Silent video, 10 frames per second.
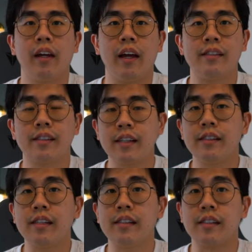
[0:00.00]
And
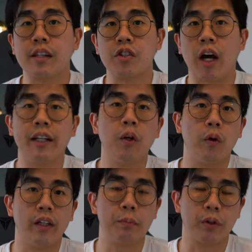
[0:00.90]
since this is a
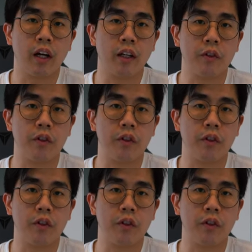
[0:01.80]
China-only product,